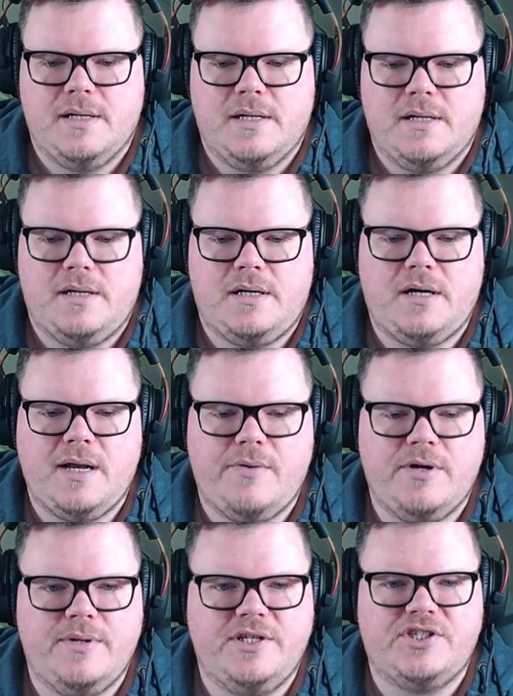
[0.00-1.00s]
Oh, that
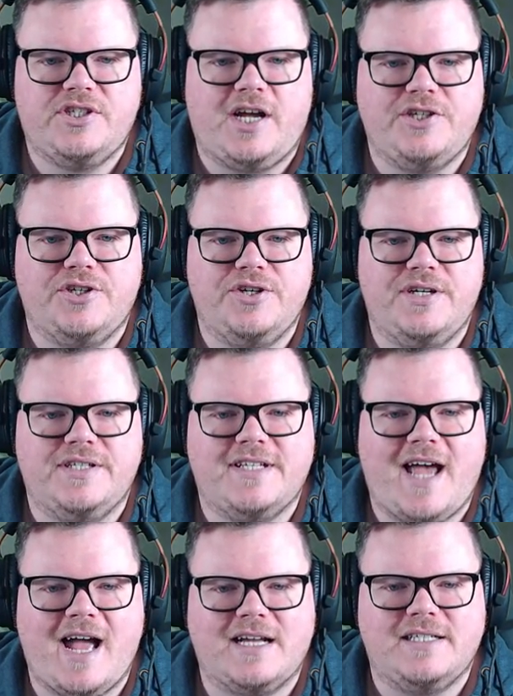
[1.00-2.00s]
would have been such a good
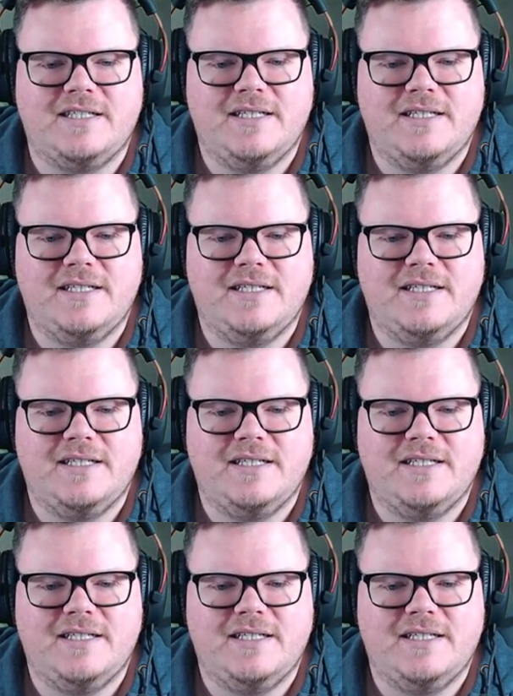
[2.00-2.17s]
attack.